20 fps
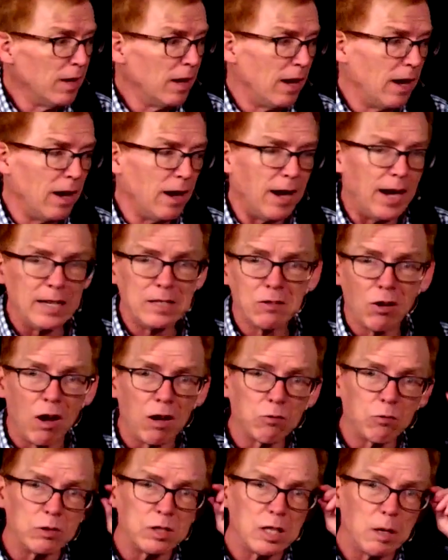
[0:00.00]
I
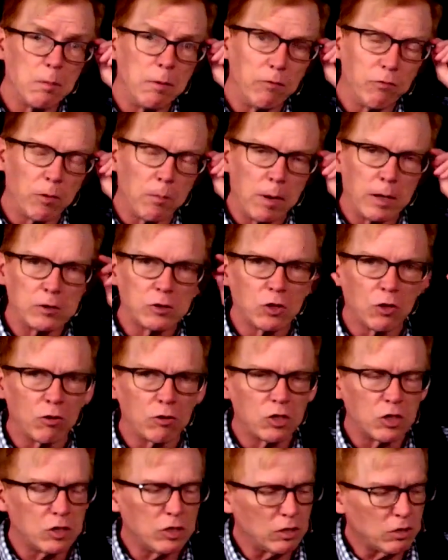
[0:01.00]
talked with someone from our
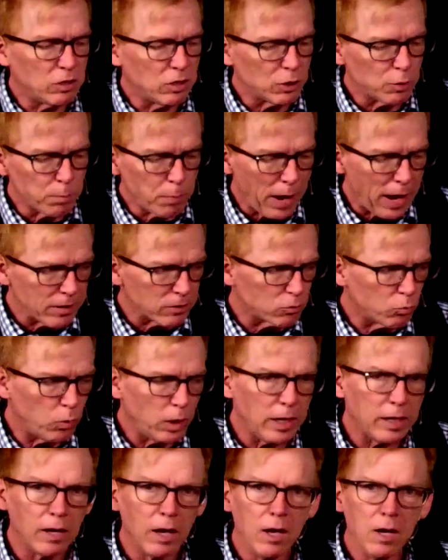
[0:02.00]
church just this past
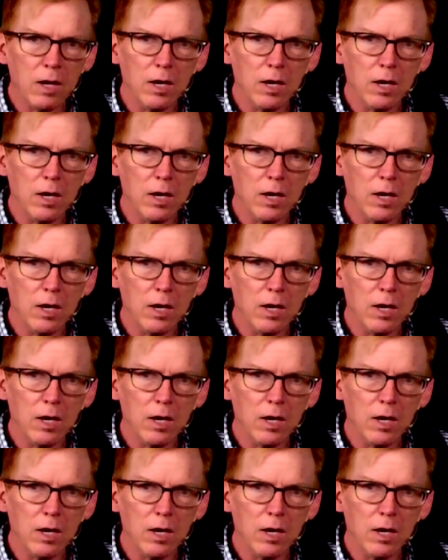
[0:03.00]
week